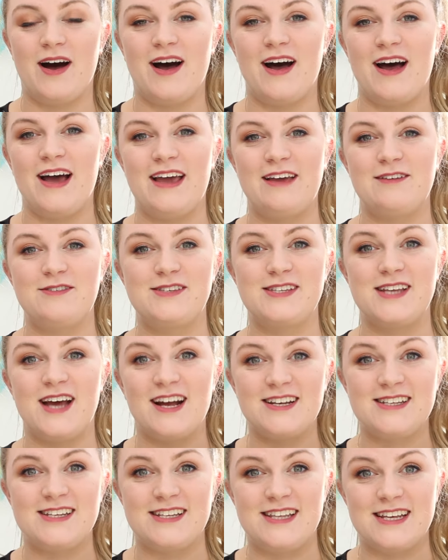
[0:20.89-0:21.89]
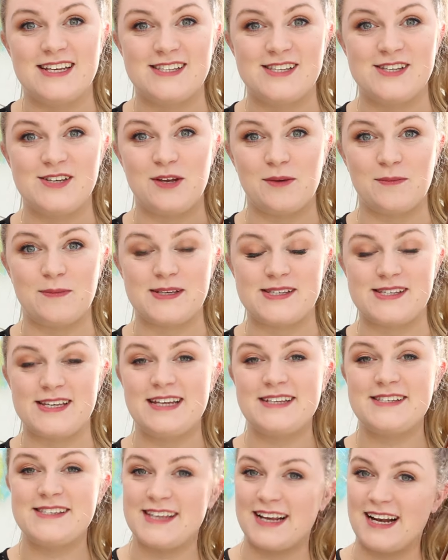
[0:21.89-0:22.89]
I've started this new
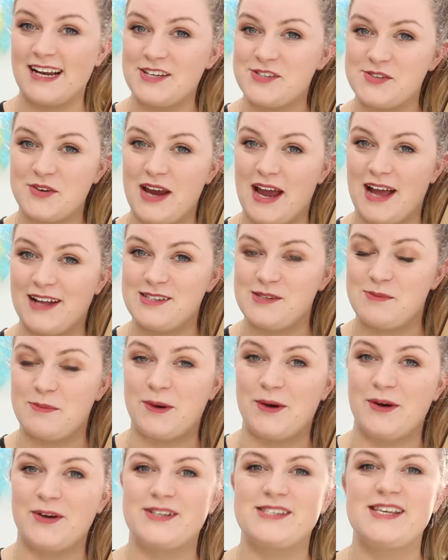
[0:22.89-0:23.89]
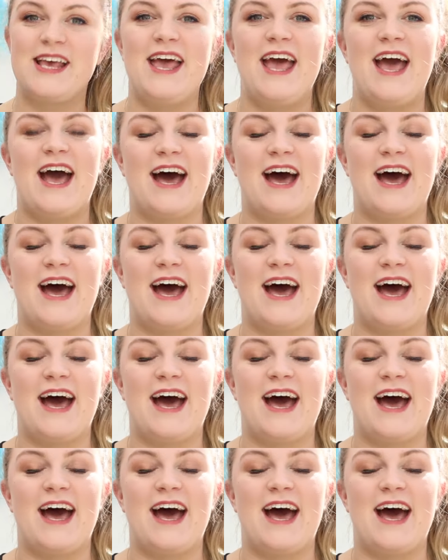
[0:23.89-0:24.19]
business, the Glittery Hands box,